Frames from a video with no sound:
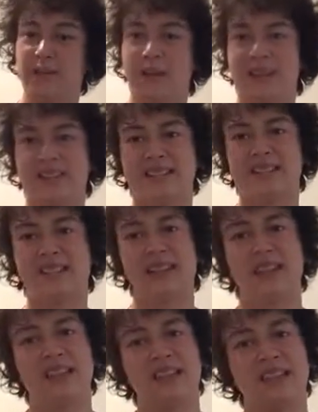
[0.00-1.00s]
But
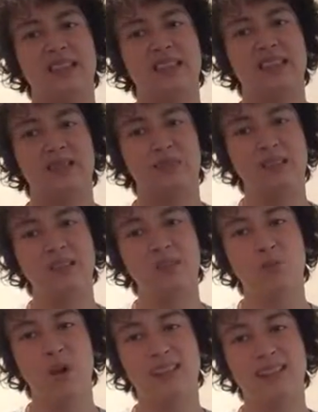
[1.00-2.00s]
the
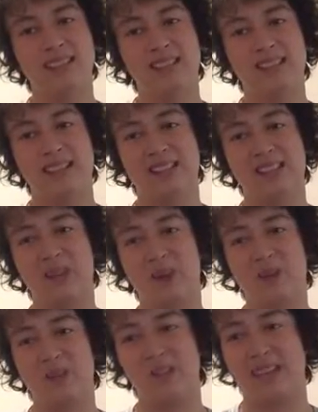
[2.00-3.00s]
reason why these kids
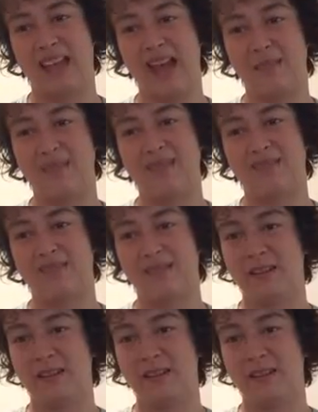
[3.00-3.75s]
go to the cabin,